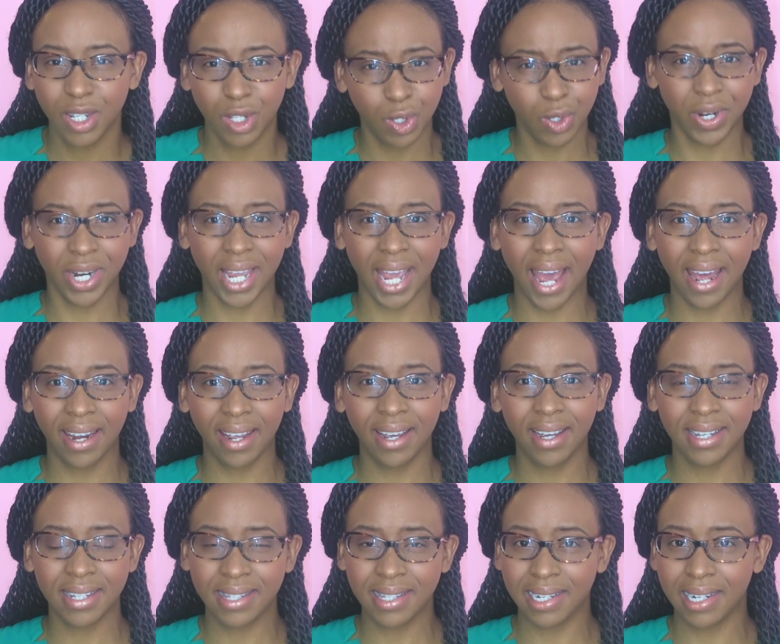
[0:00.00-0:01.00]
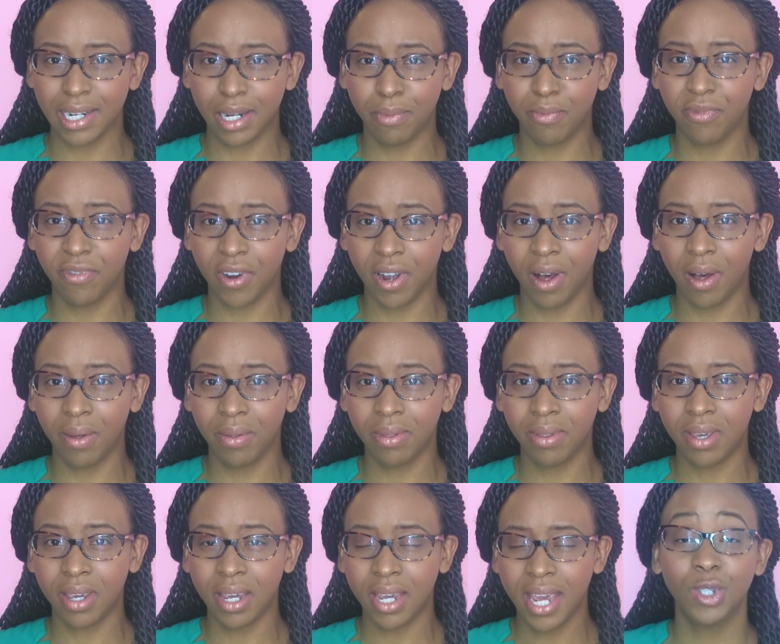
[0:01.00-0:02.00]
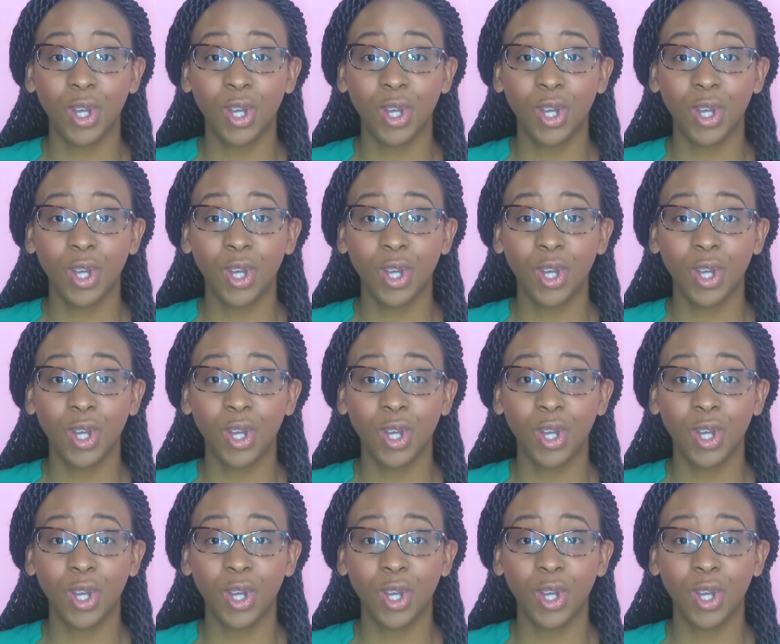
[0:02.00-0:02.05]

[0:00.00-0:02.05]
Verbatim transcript: Is organic a synonym for healthy?